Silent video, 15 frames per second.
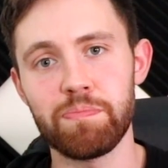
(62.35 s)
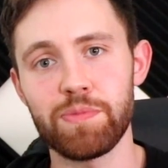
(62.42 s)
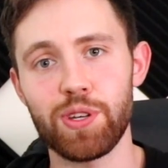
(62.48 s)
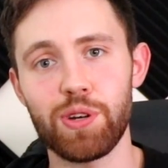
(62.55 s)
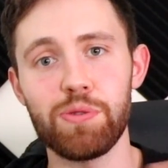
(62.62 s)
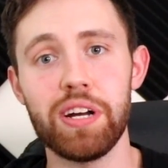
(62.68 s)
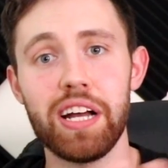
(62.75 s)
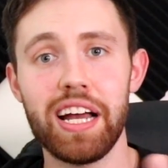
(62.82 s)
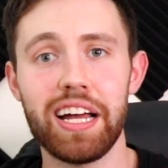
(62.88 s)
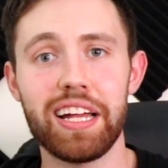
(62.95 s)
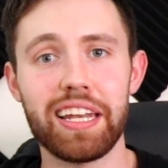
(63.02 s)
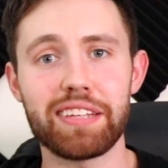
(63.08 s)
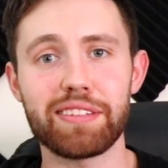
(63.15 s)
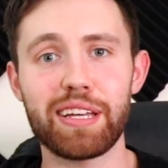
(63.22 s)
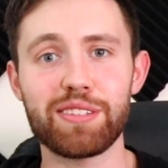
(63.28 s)
So
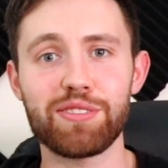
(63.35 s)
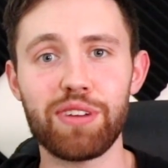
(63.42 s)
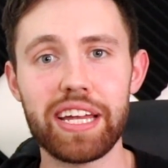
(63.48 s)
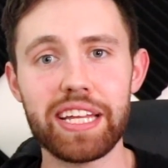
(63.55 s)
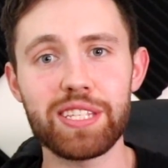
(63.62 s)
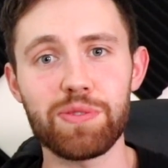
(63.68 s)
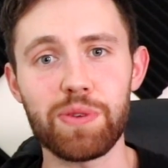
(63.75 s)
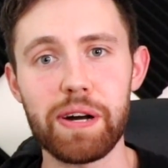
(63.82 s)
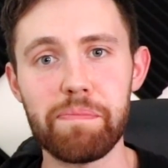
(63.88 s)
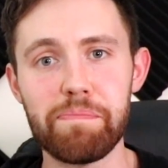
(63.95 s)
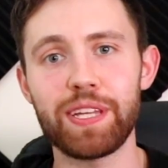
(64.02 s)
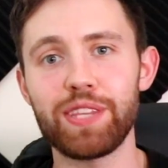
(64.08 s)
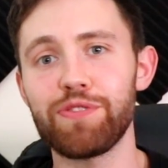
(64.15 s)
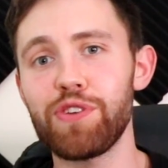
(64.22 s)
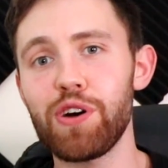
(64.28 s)
let's get straight into it.
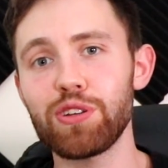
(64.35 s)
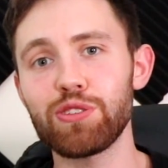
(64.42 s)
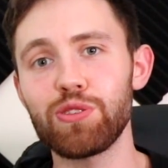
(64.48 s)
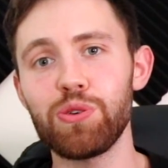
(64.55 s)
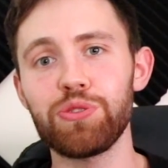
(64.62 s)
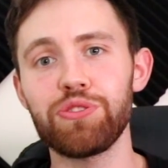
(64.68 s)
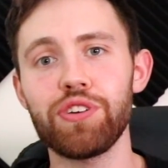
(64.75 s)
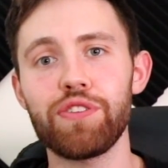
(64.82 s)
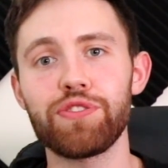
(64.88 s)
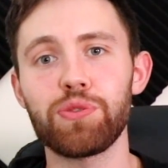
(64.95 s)
In the first quarter of